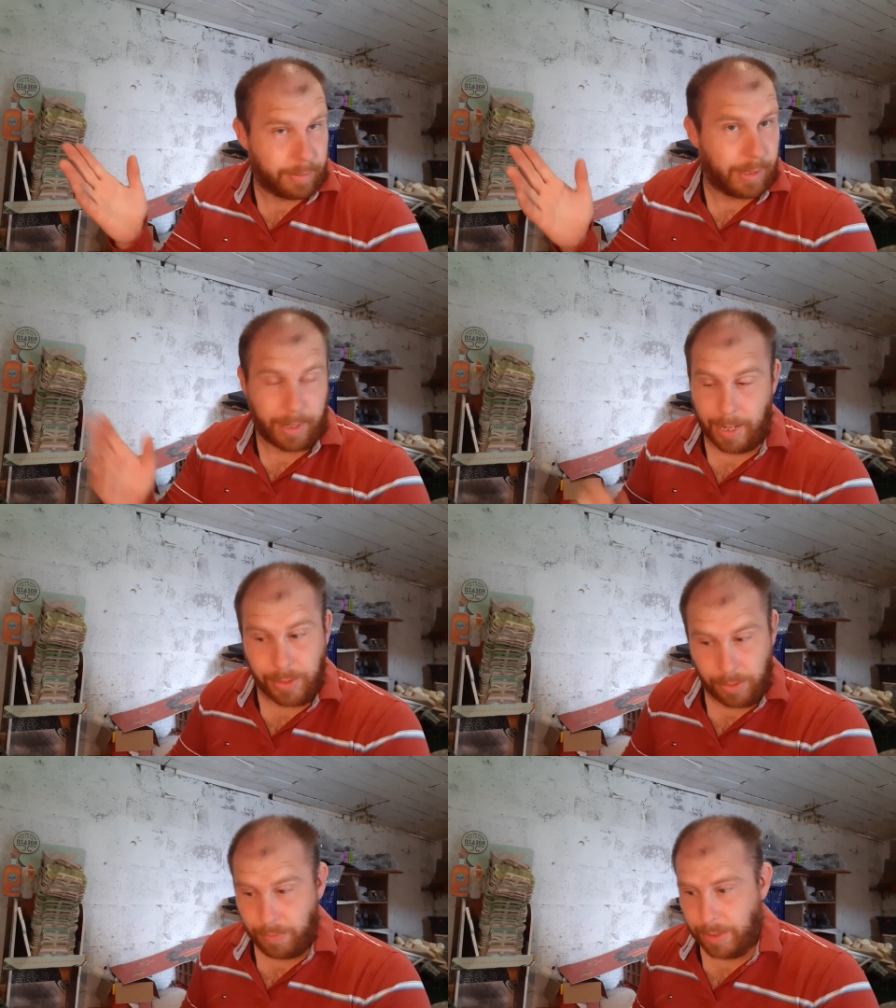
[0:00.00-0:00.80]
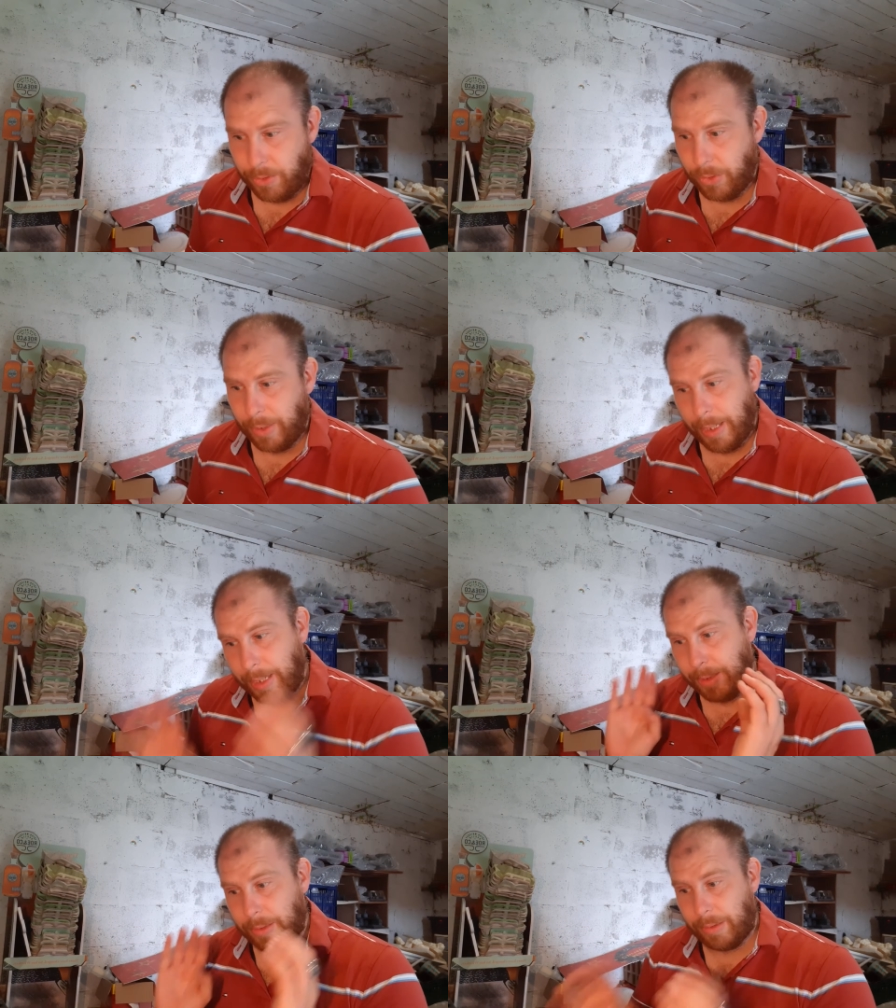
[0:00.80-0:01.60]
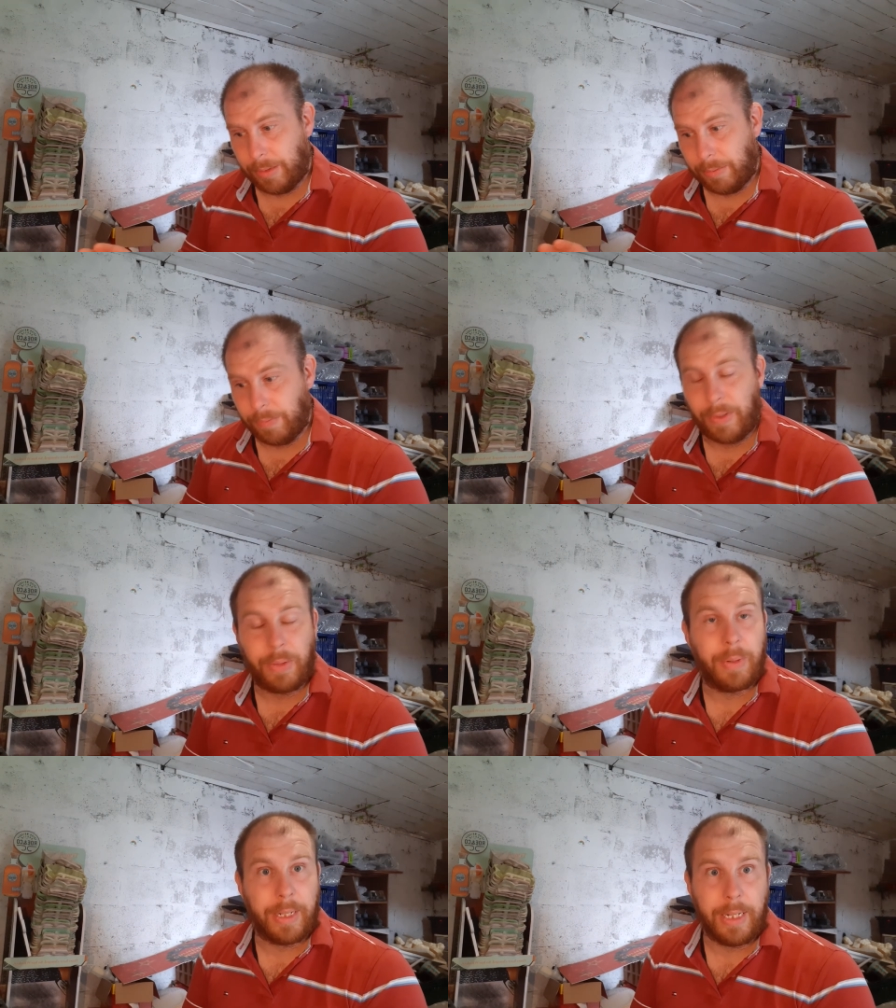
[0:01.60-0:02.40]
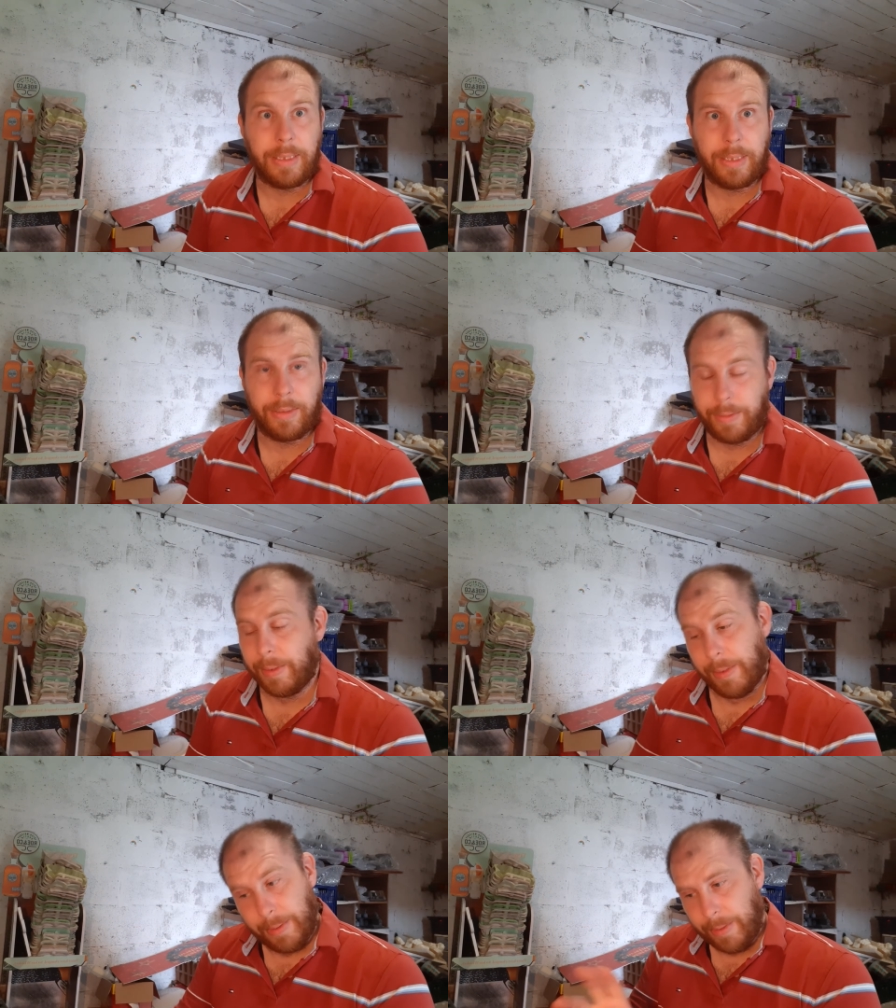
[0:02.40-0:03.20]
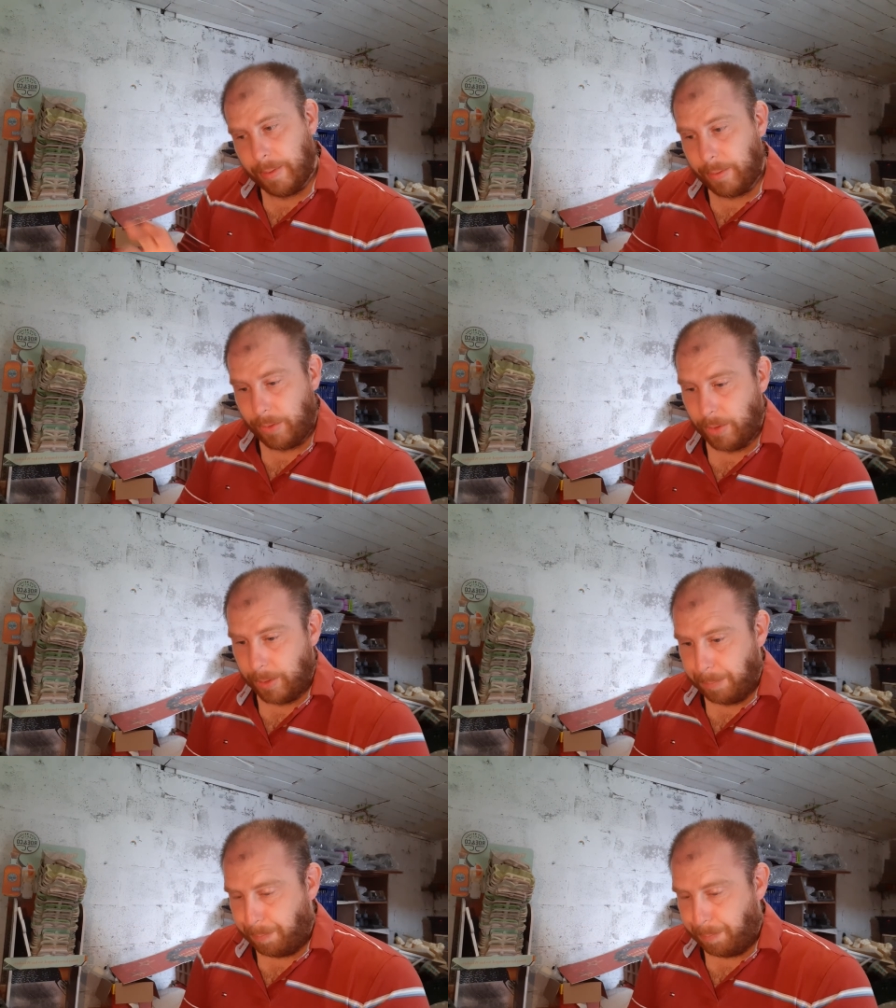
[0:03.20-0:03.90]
And I actually really enjoyed it, and it's very quick and easy and good.